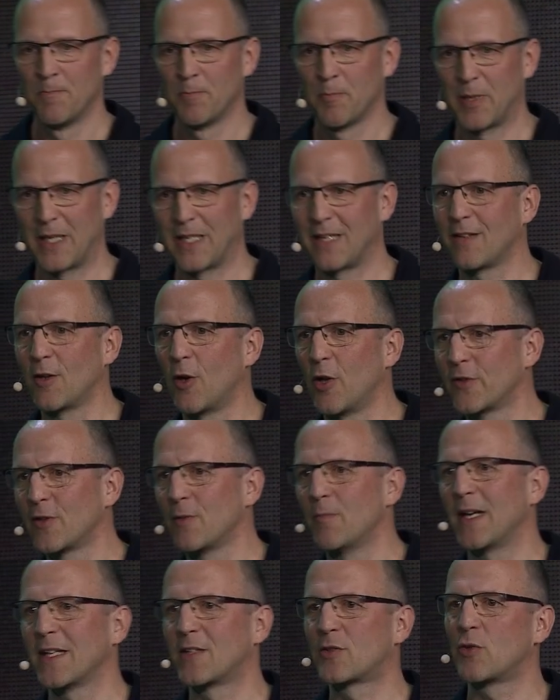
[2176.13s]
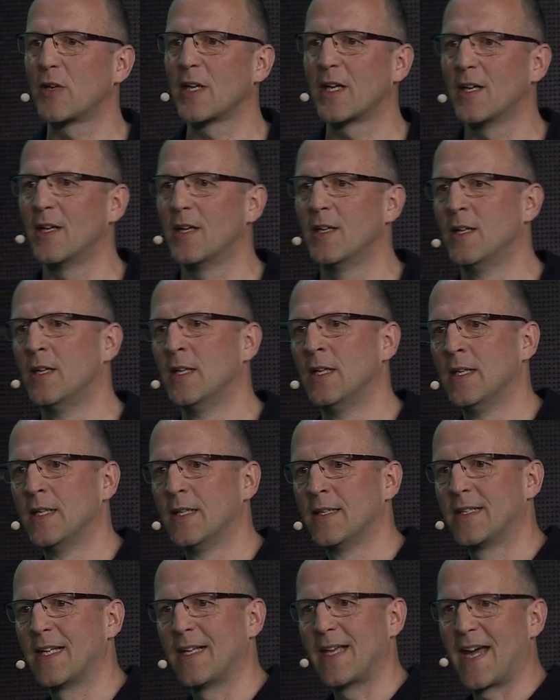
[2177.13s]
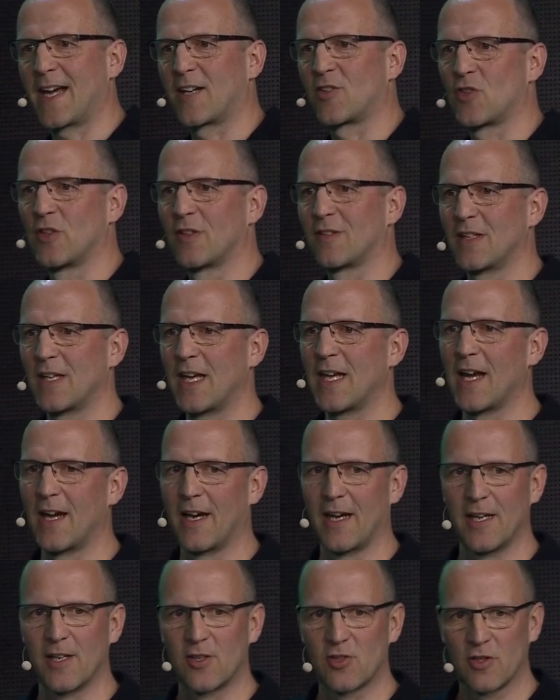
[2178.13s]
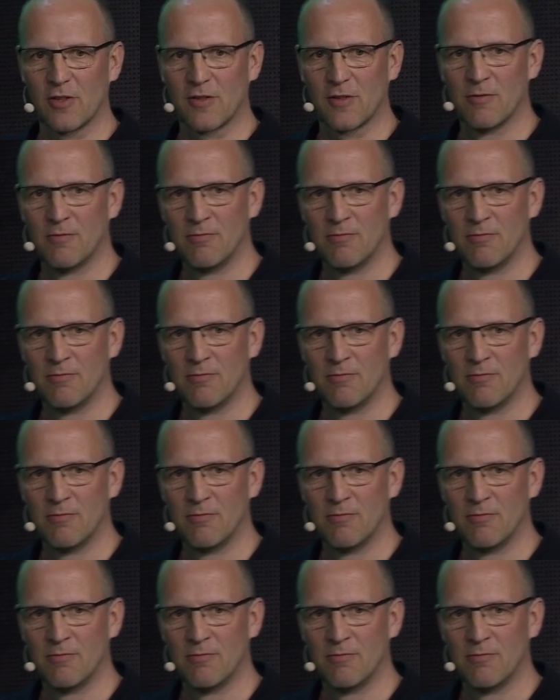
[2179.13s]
but it also might trigger then actions in AI agents.